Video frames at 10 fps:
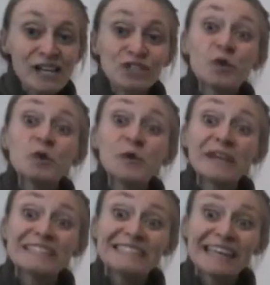So you
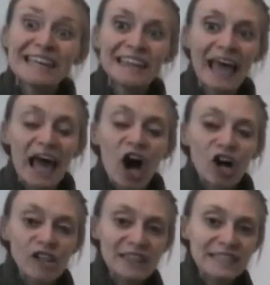can see that
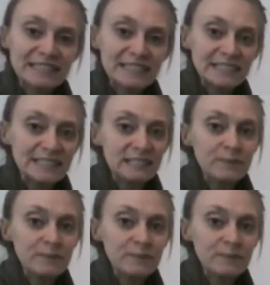our thesis needs